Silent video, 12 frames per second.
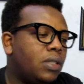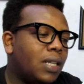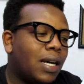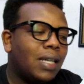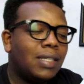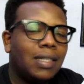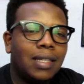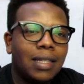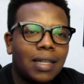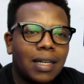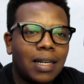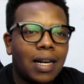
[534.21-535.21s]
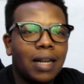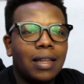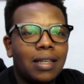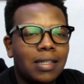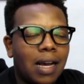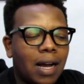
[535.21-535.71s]
just
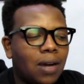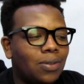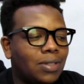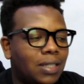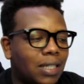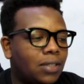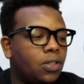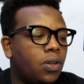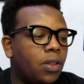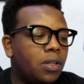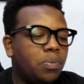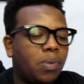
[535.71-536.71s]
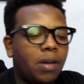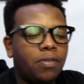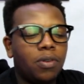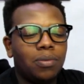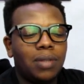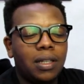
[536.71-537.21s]
create this account, just join this
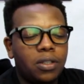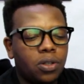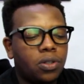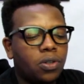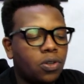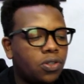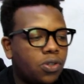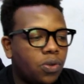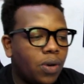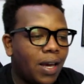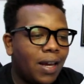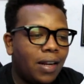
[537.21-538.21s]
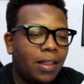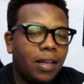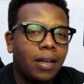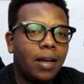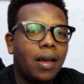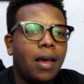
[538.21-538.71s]
platform. They don't cost you
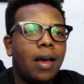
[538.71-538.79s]
anything.